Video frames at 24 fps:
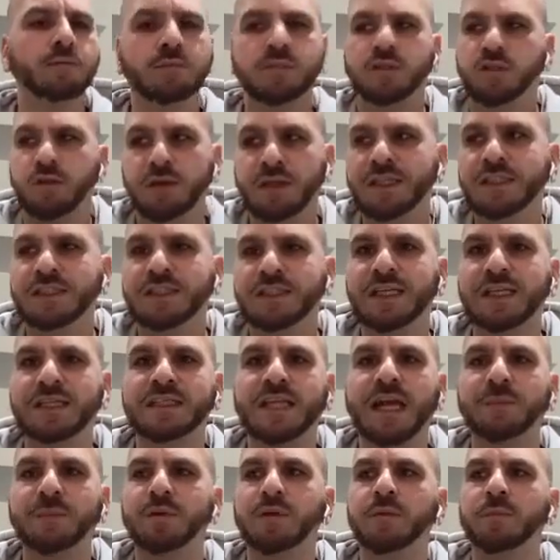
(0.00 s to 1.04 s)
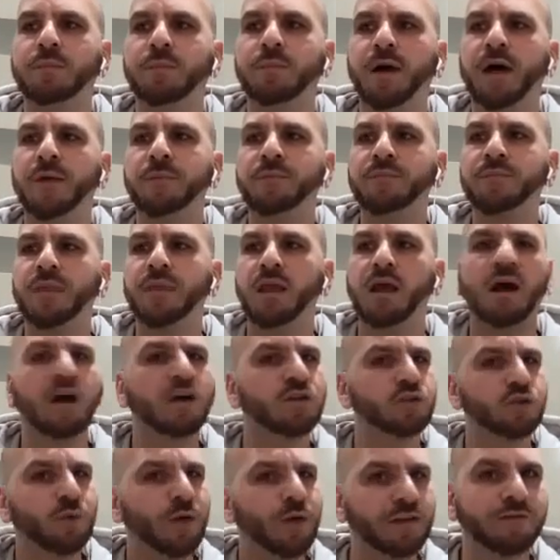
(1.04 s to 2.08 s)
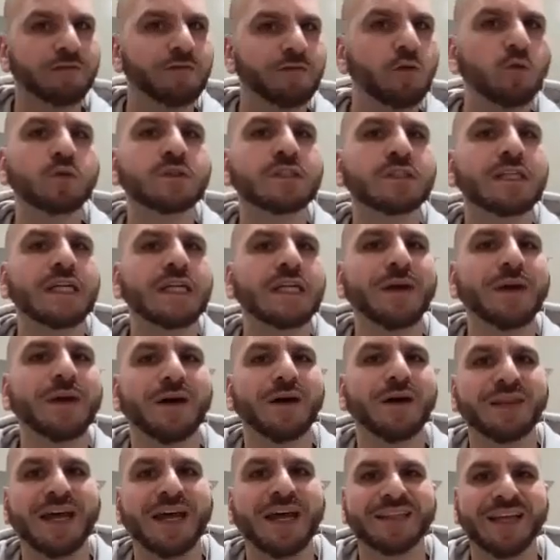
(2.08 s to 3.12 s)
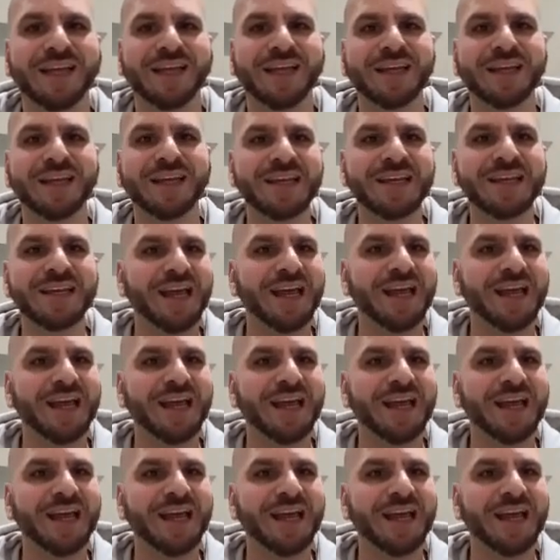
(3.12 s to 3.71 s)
So these things happen. But Arsenal had the full team out that day,